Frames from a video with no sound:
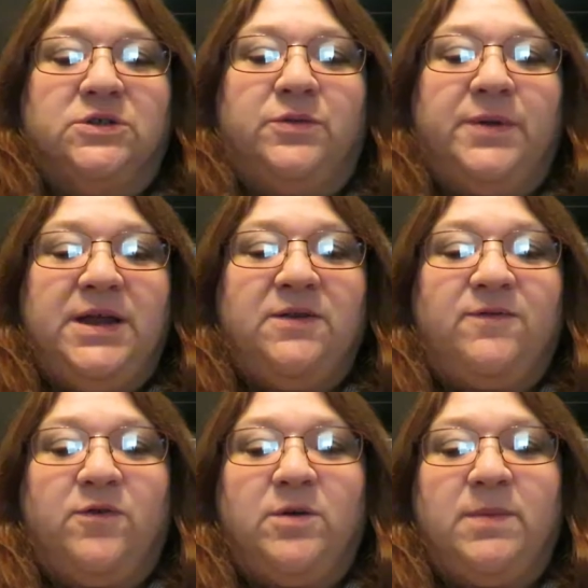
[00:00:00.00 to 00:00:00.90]
three to
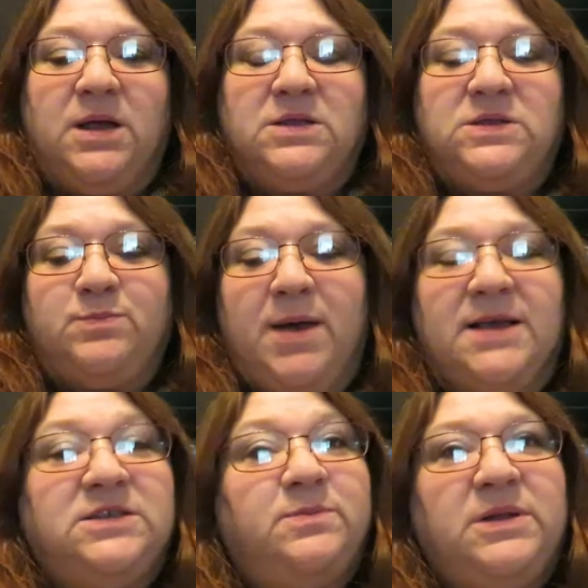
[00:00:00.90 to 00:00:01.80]
four months,
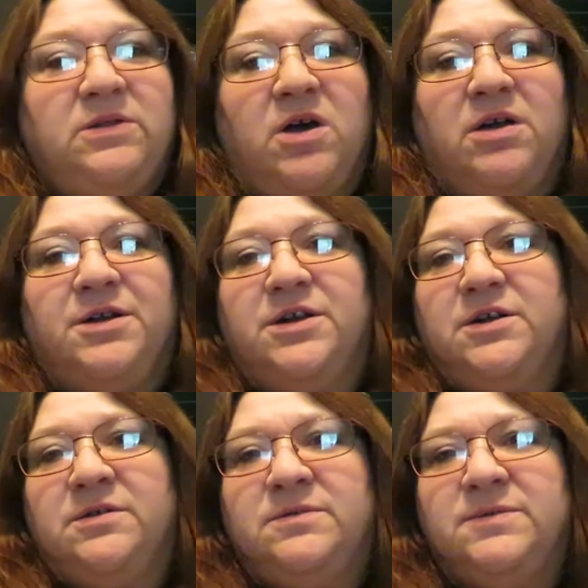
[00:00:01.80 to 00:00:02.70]
possibly
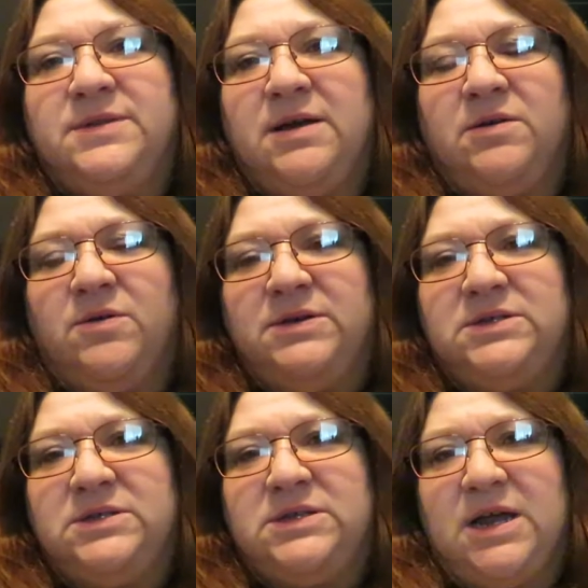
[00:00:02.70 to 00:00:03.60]
longer, without going
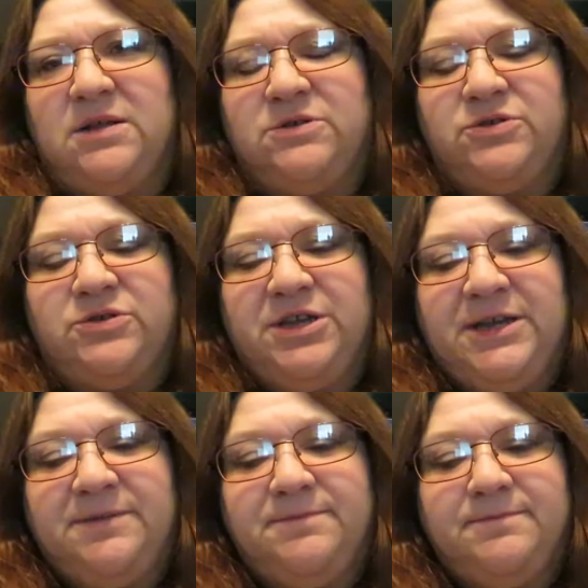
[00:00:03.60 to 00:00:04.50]
to the Dollar
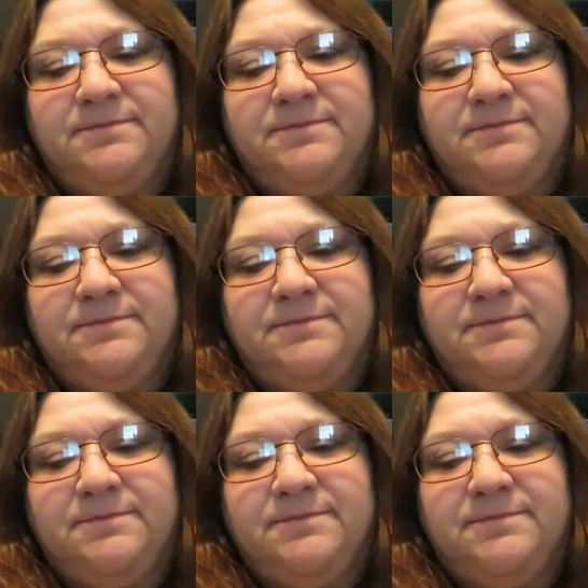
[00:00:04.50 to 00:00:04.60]
Tree.